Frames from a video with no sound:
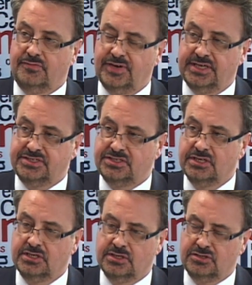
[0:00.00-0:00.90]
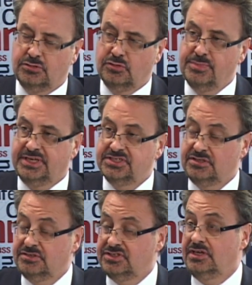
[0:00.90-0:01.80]
advice to
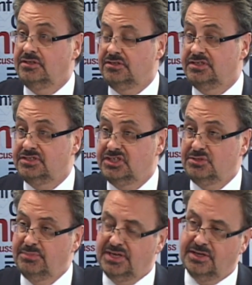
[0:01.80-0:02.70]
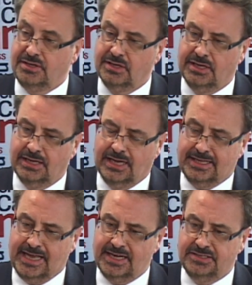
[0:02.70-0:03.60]
ministers in their decision making.
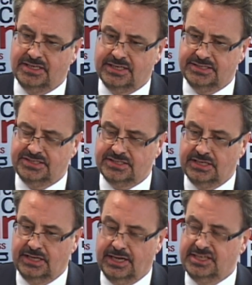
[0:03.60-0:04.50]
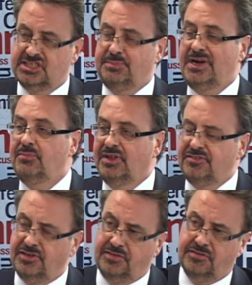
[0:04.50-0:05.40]
And Canada has
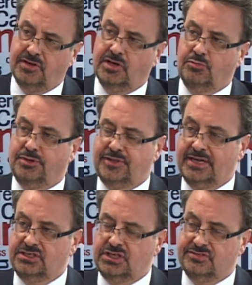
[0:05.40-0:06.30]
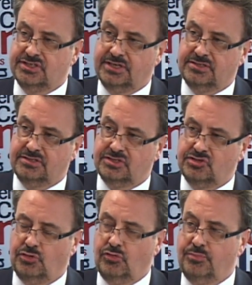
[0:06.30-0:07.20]
experimented with that chief scientist
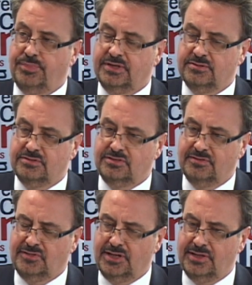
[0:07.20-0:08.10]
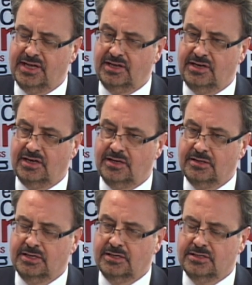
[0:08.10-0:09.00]
role, but done that in a,
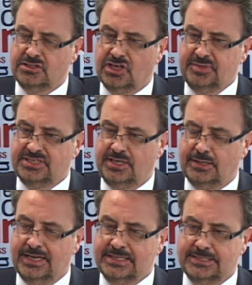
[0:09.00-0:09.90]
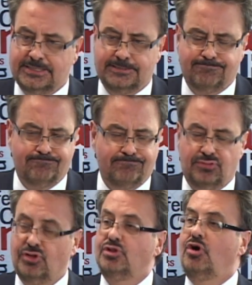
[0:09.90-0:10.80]
shall we say, less
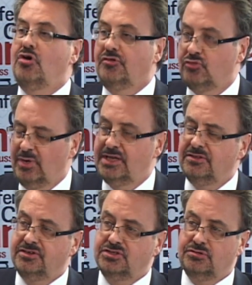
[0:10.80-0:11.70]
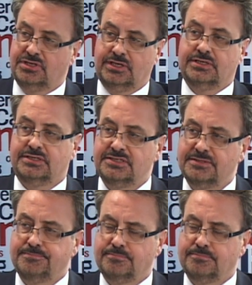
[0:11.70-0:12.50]
prolonged way than the UK has.